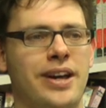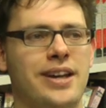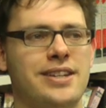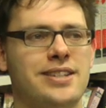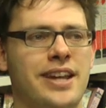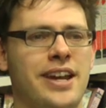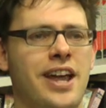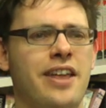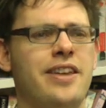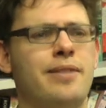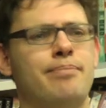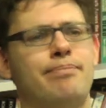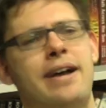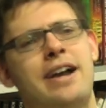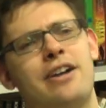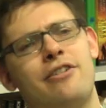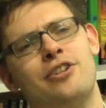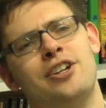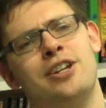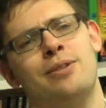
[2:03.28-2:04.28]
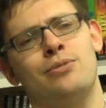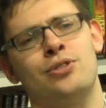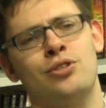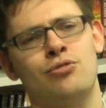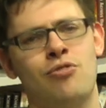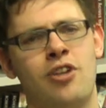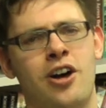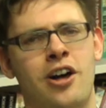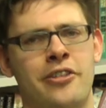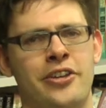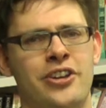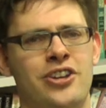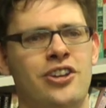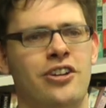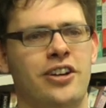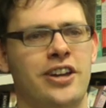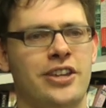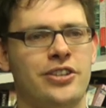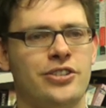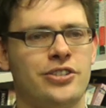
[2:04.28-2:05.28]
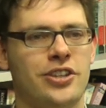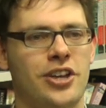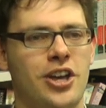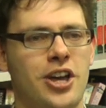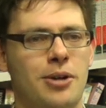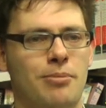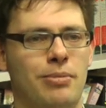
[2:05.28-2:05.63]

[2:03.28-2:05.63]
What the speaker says: it. I think backronyms are rather nice